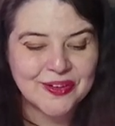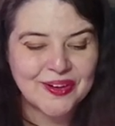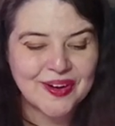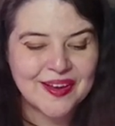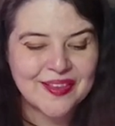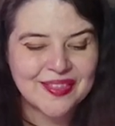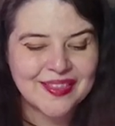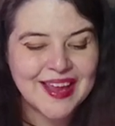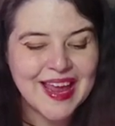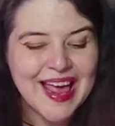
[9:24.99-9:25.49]

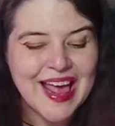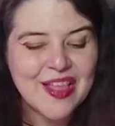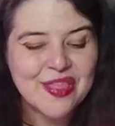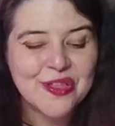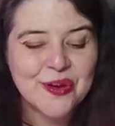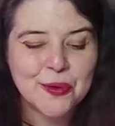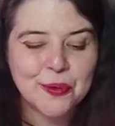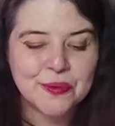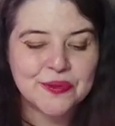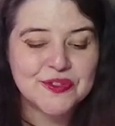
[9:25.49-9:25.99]
and
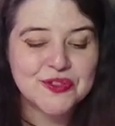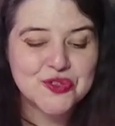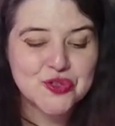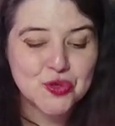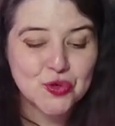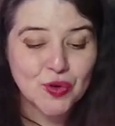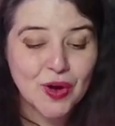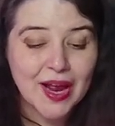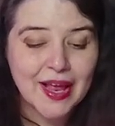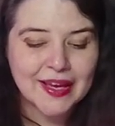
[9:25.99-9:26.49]
there was
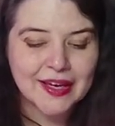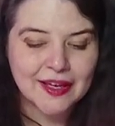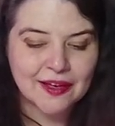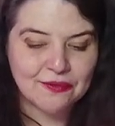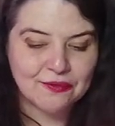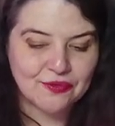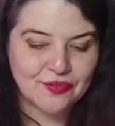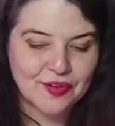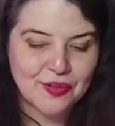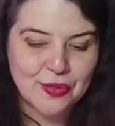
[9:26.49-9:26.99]

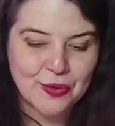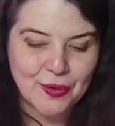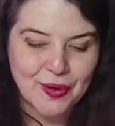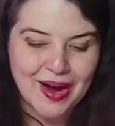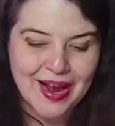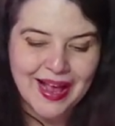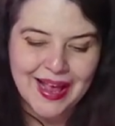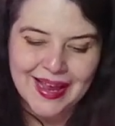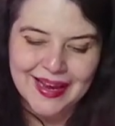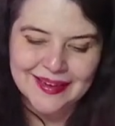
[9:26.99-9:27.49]
triumph in their
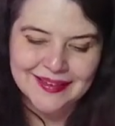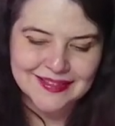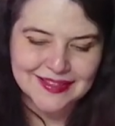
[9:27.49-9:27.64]
eyes,